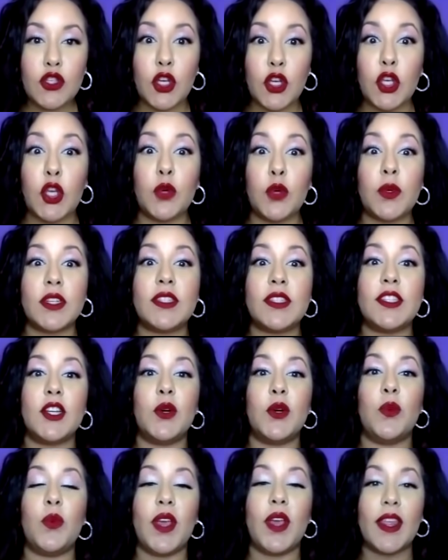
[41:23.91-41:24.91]
You were
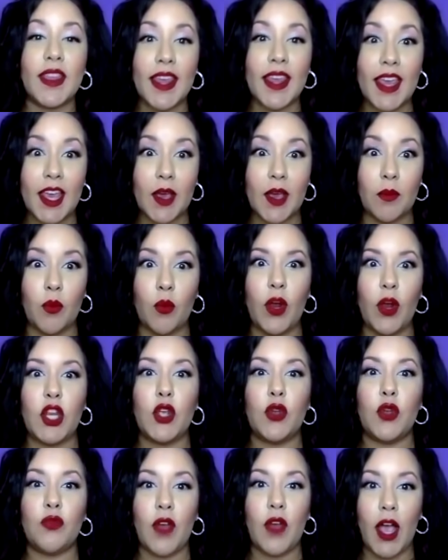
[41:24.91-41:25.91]
still with him when
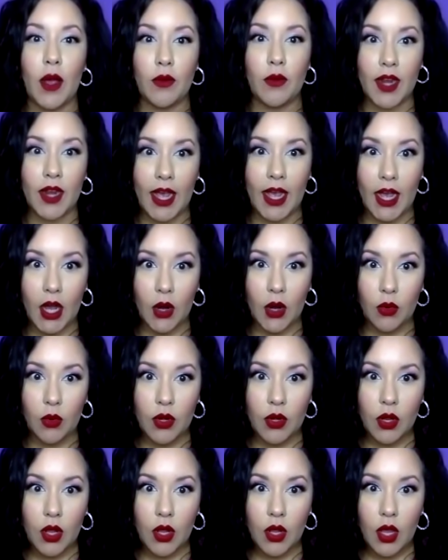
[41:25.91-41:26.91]
you found out
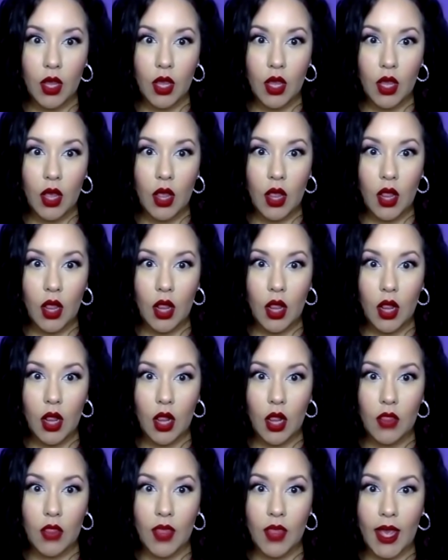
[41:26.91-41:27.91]

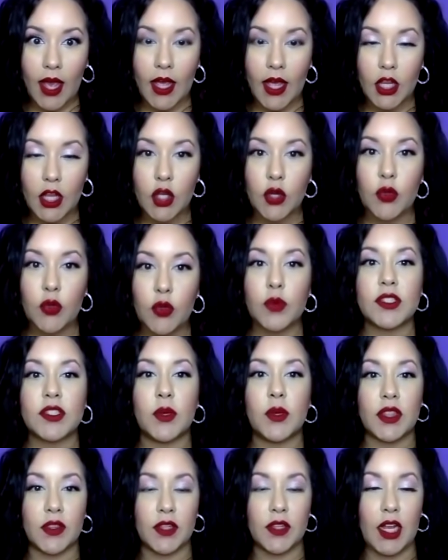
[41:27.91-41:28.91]
that you were still
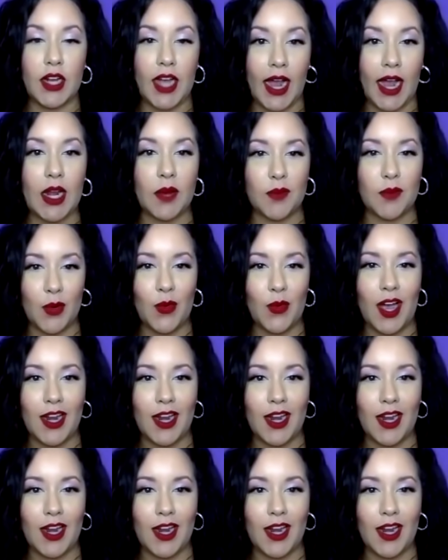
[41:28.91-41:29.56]
with the guy number 1.